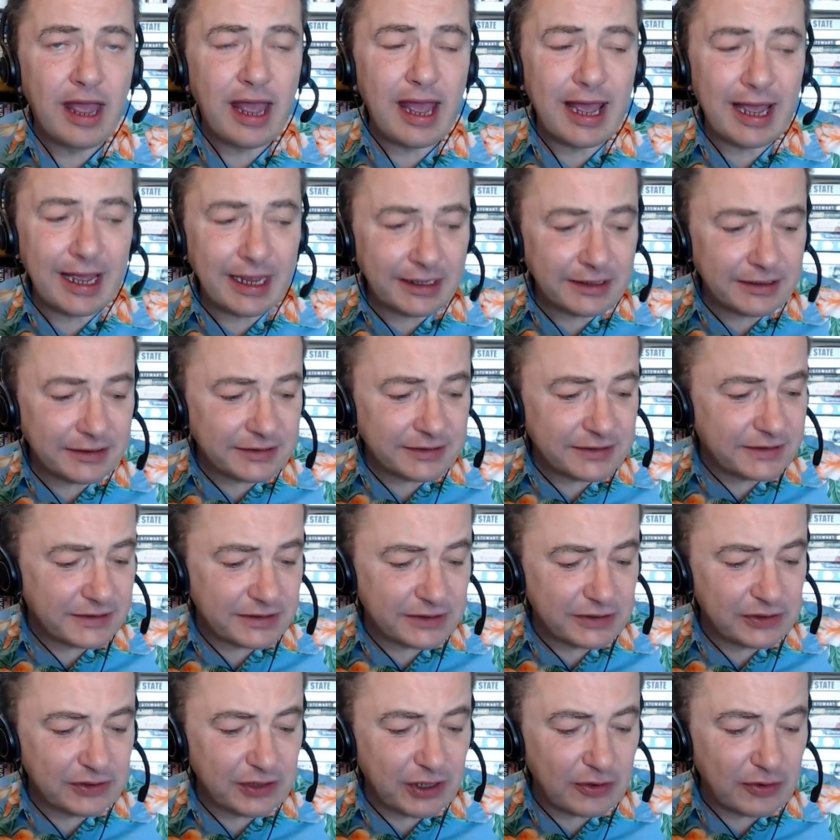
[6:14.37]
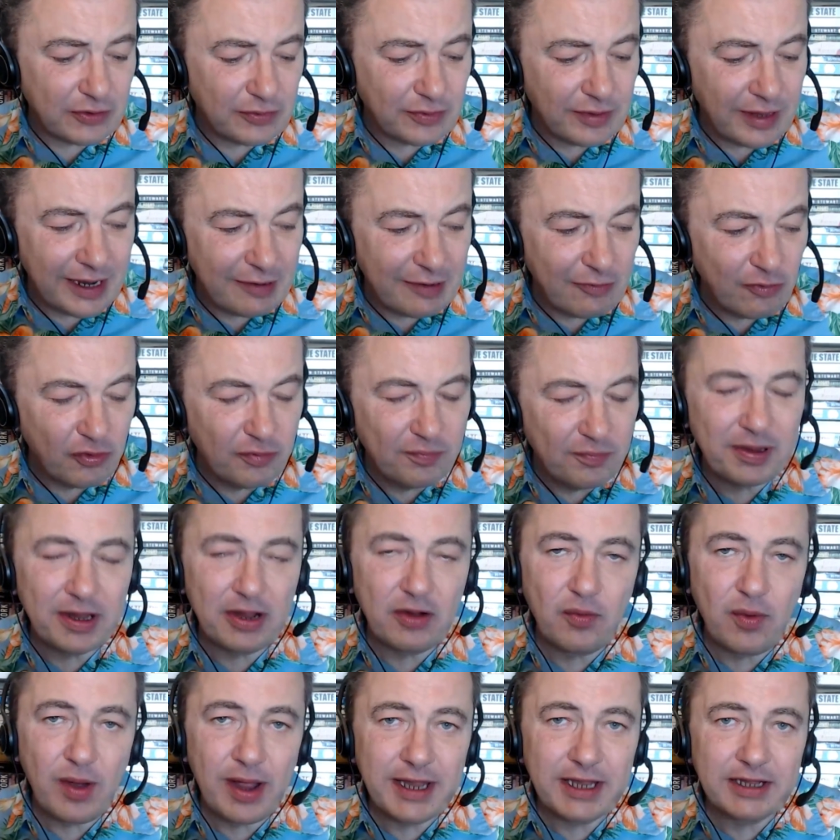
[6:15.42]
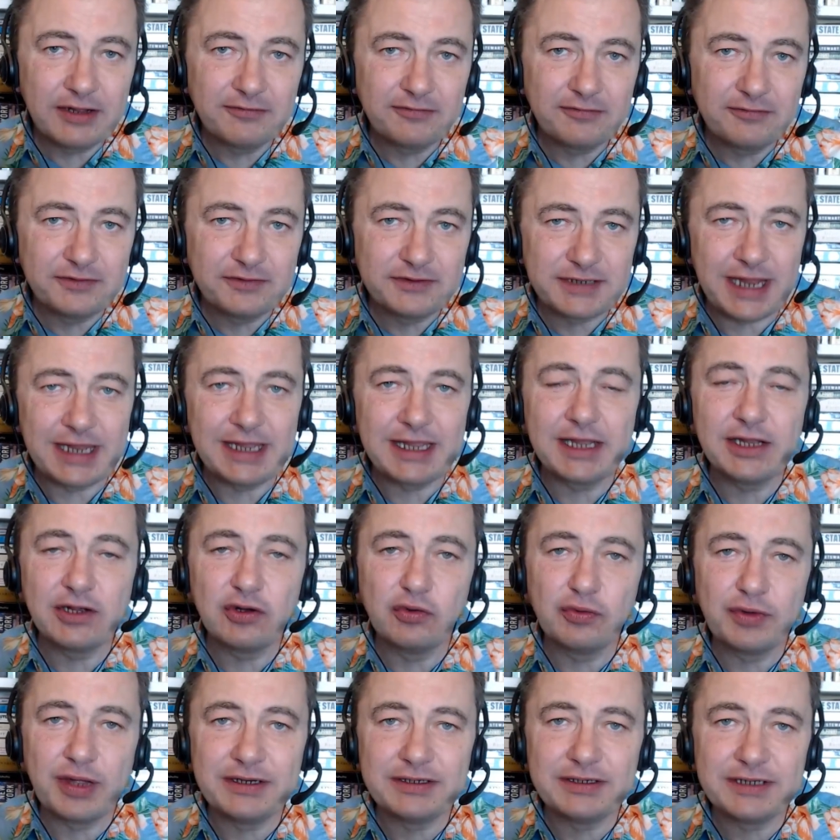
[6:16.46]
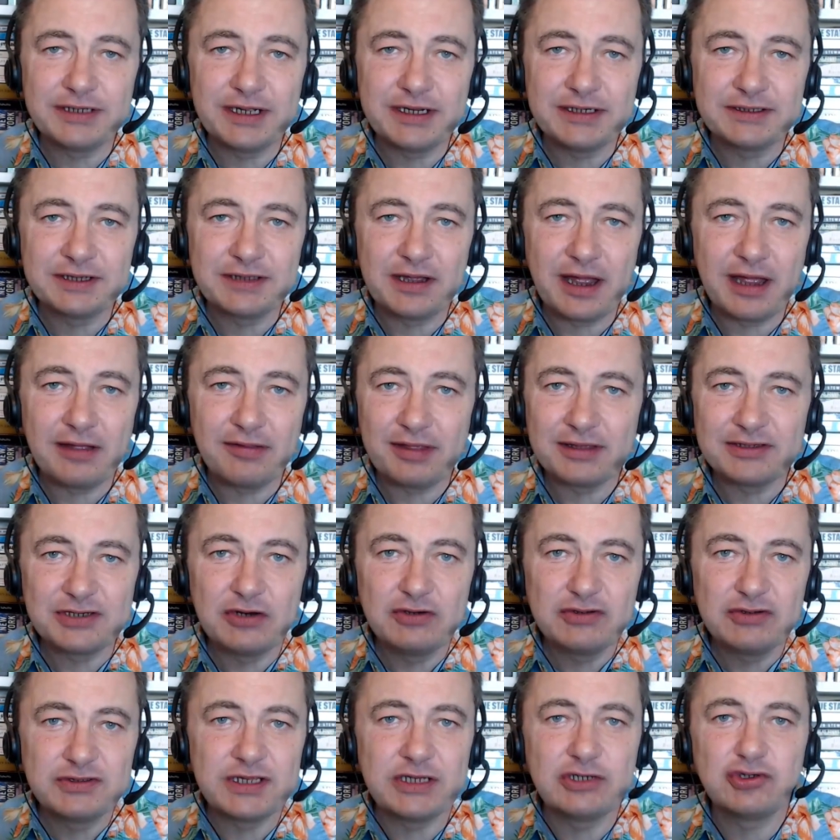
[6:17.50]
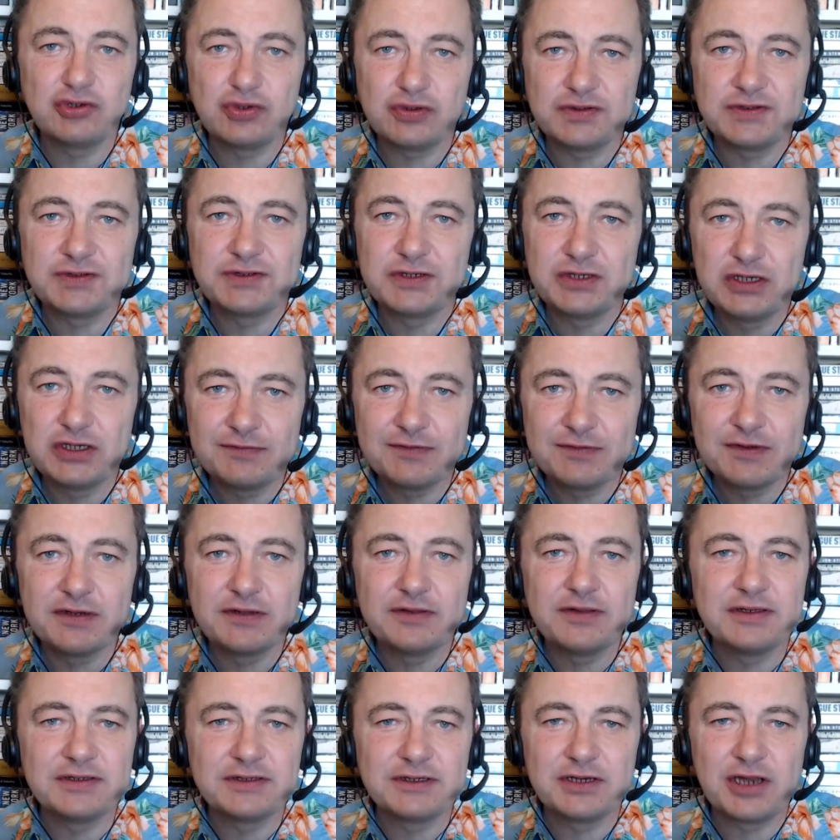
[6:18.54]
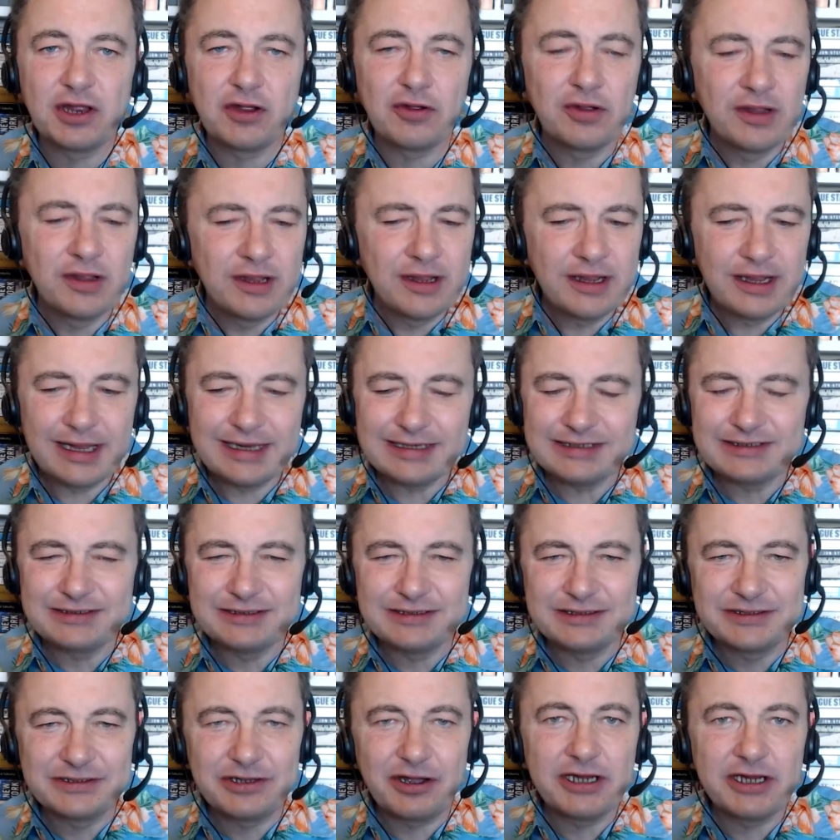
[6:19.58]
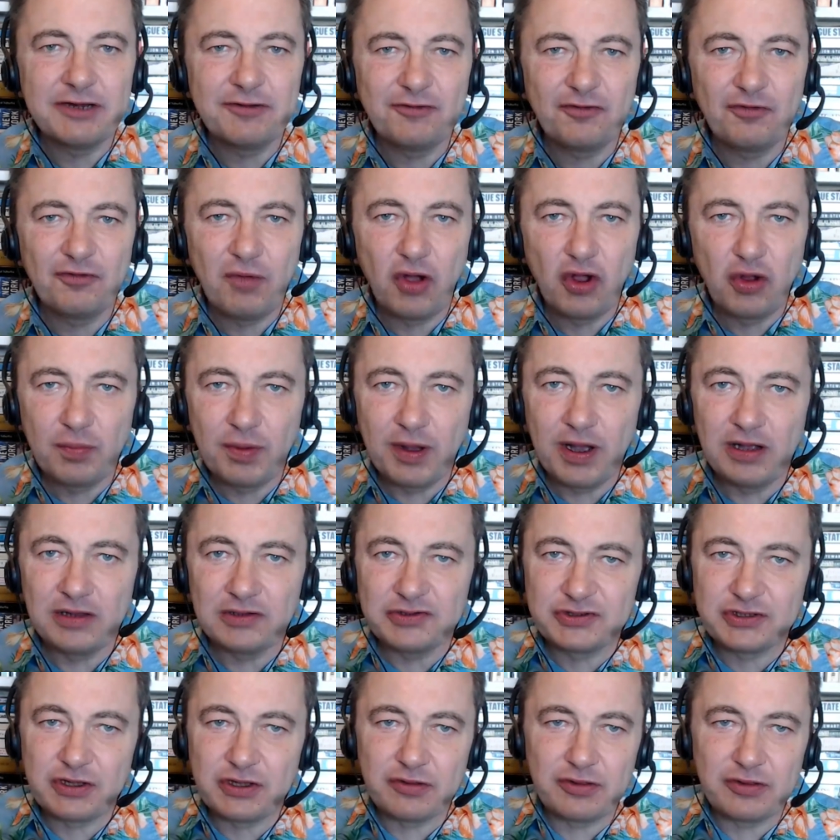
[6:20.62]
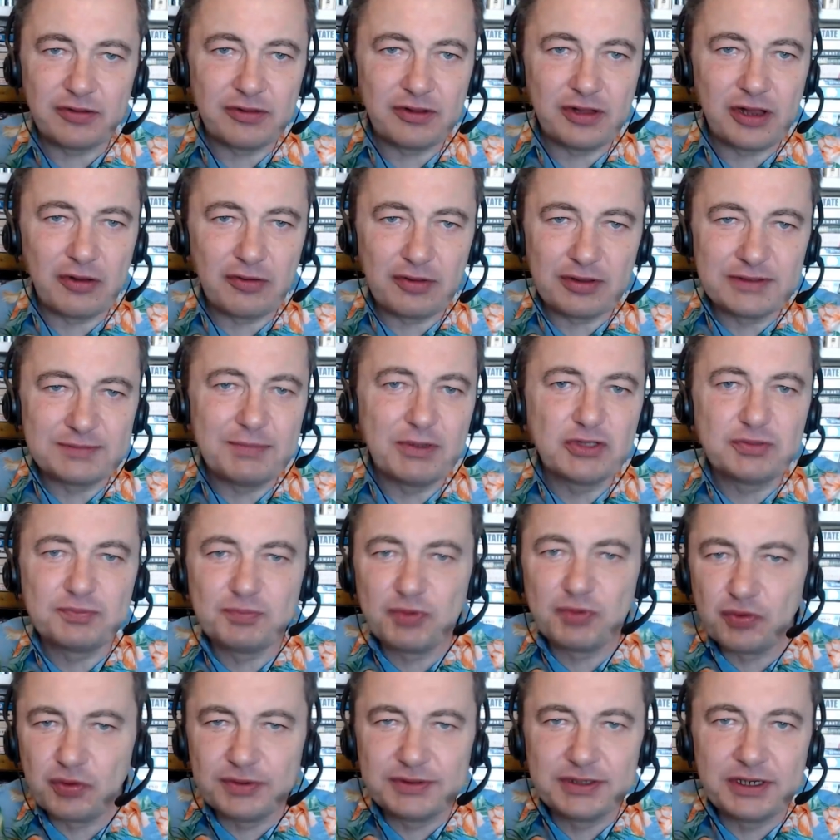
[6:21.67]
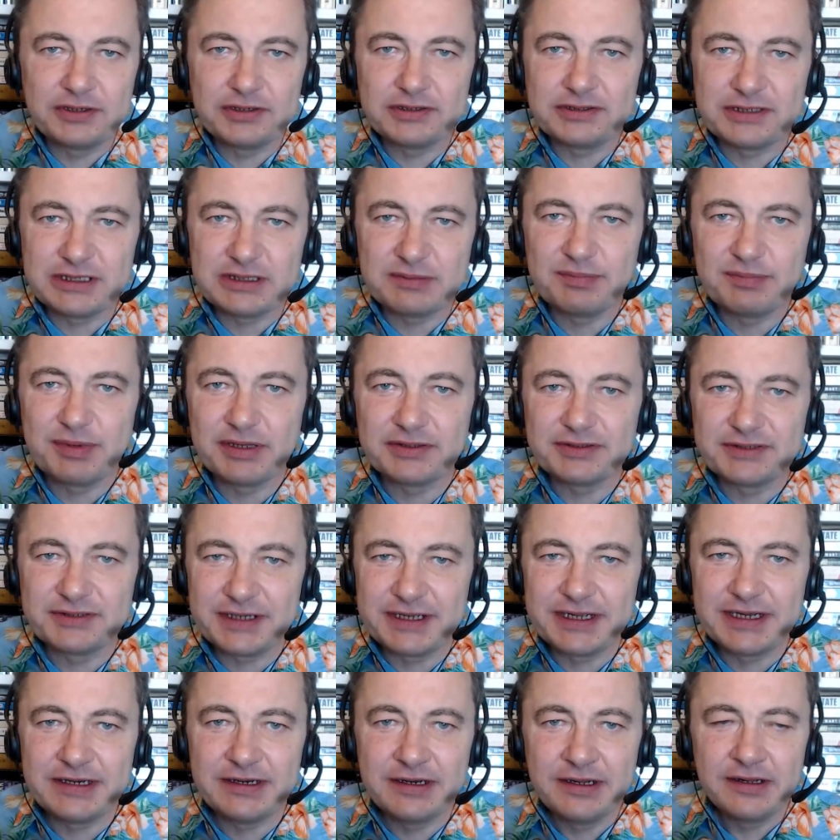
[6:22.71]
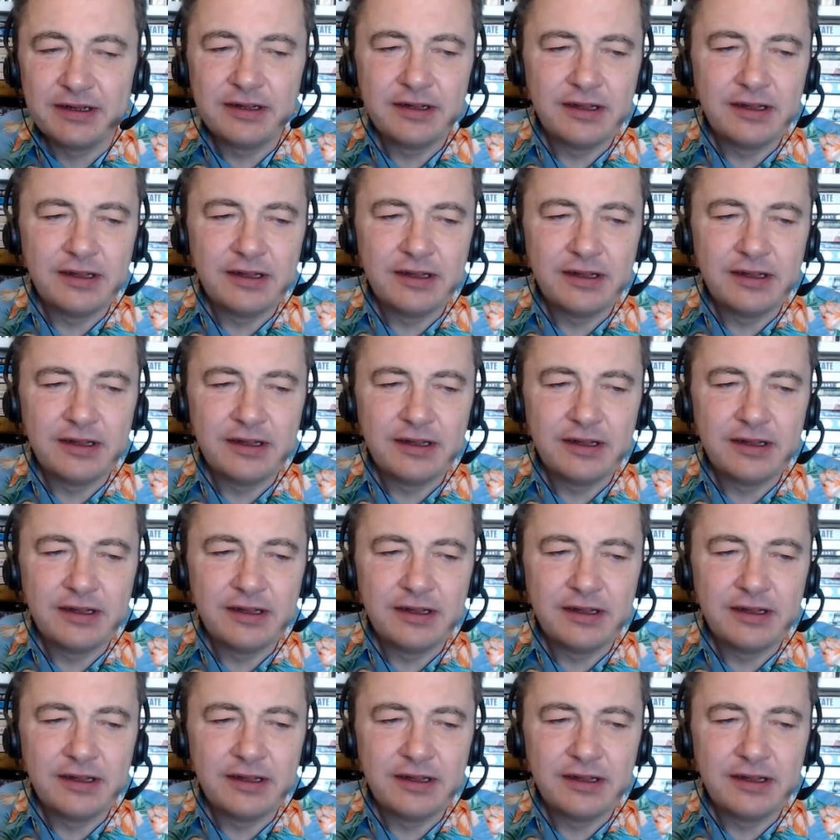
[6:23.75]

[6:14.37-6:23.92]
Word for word: And, you know, it would be a way of taking all that data. There's no central server. There's, you know, it's designed for mobile so that, you know, there's multiple redundancies built in.